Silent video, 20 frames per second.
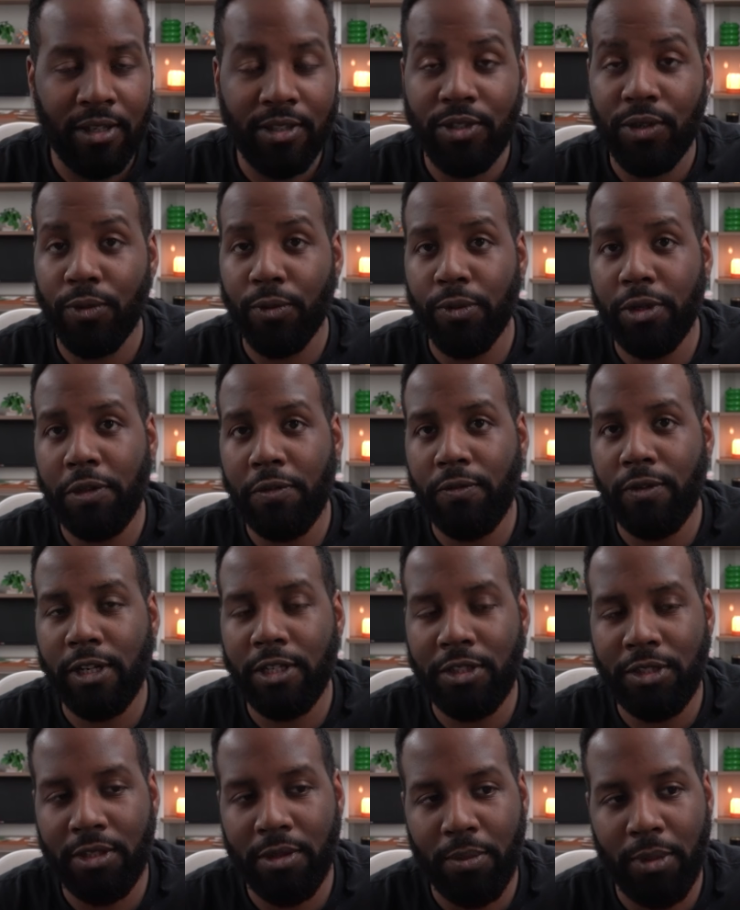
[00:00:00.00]
To
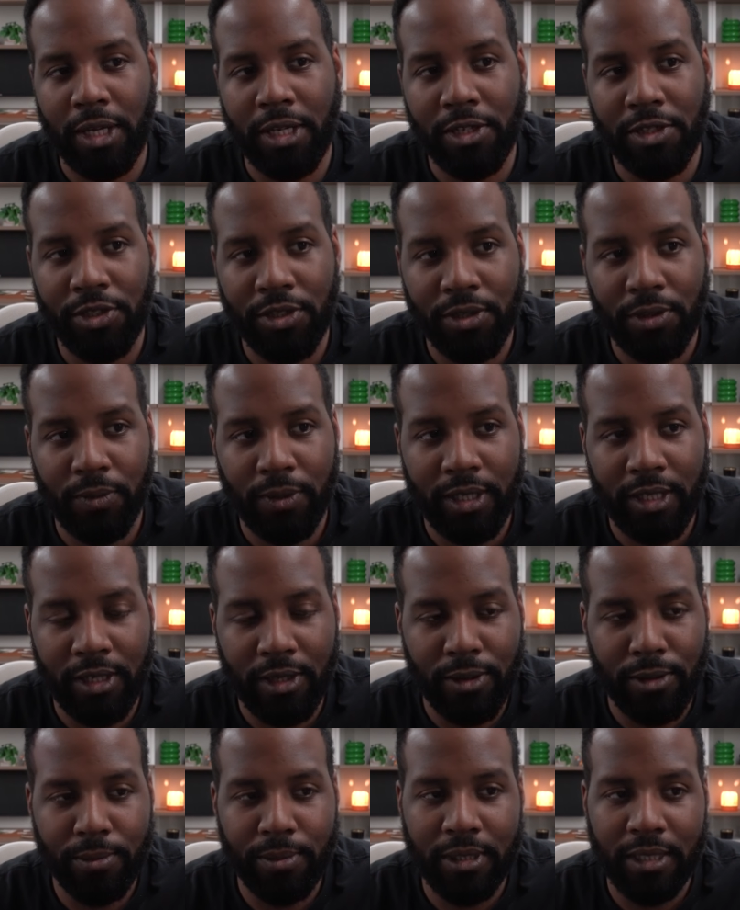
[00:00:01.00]
refresh the manager, we can
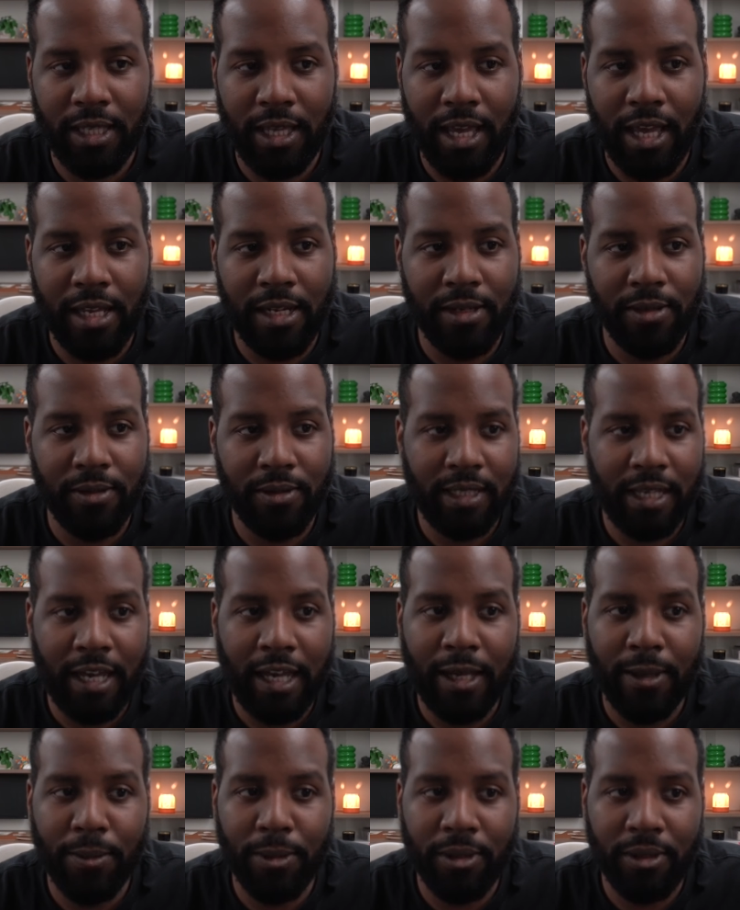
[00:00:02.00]
go up to the Edit
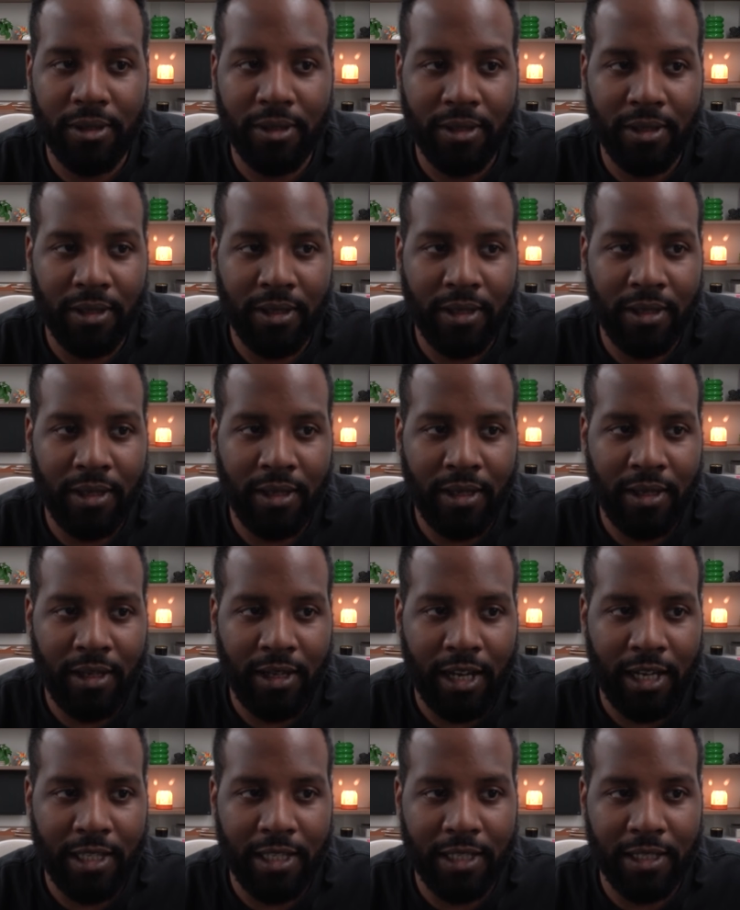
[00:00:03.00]
tab
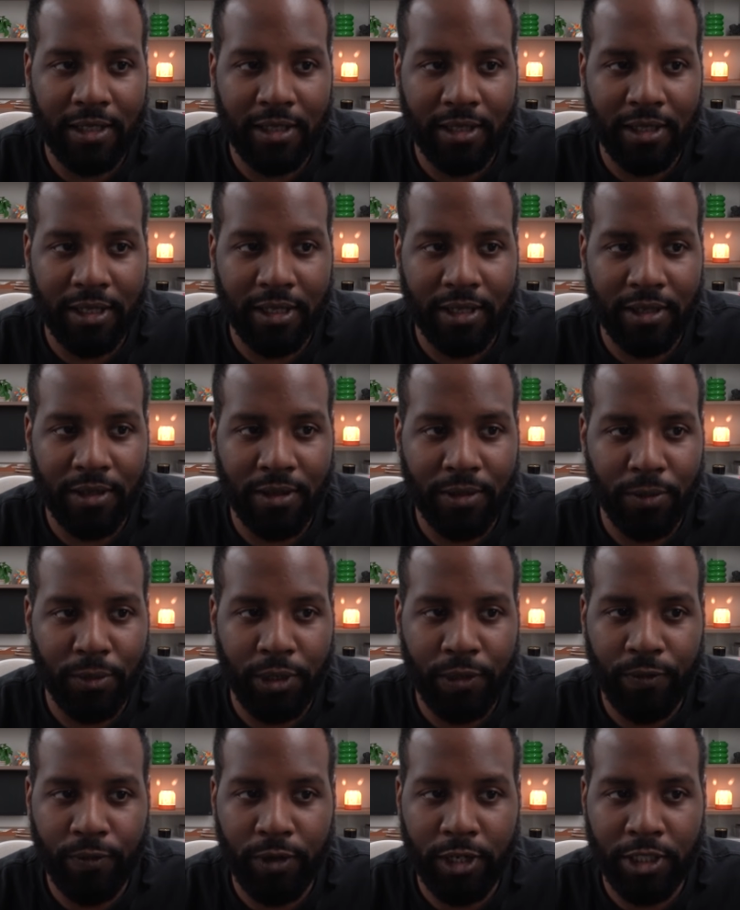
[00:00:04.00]
and then click
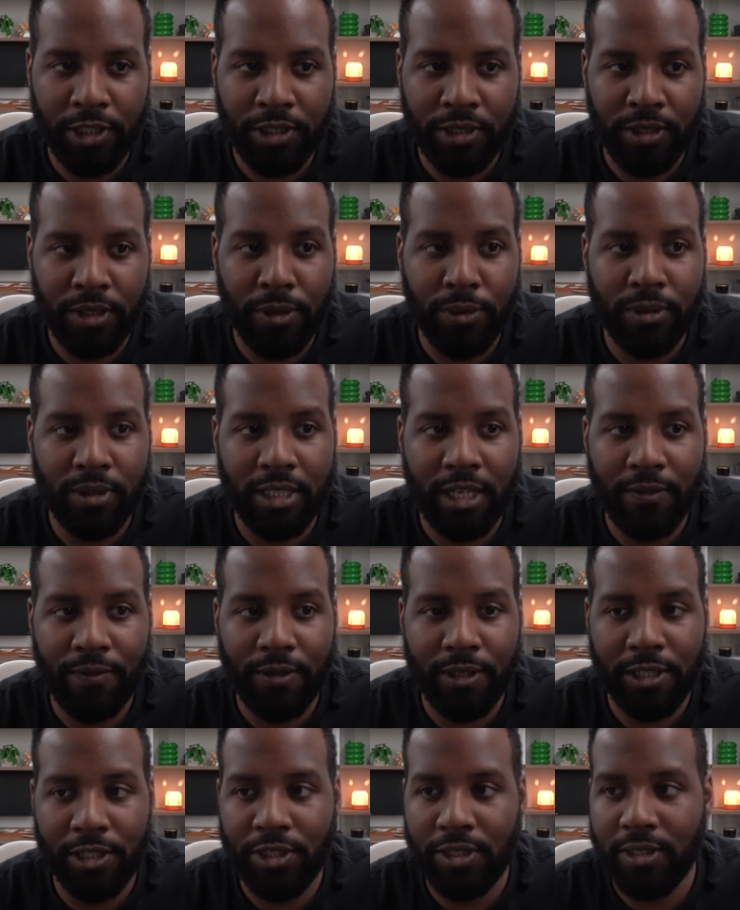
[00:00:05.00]
Refresh Node
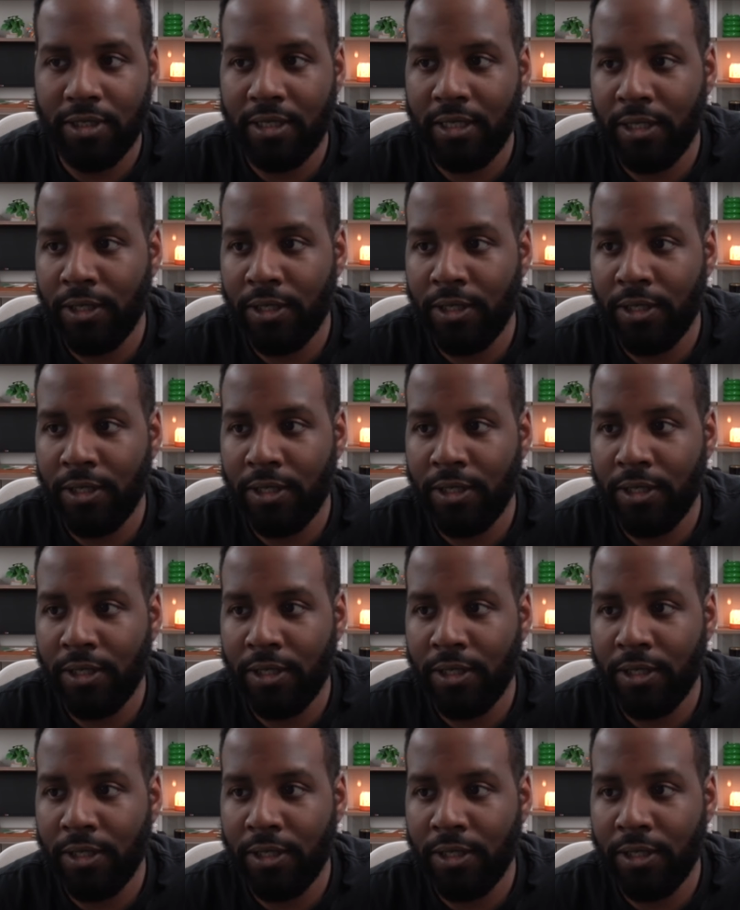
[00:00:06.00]
Definitions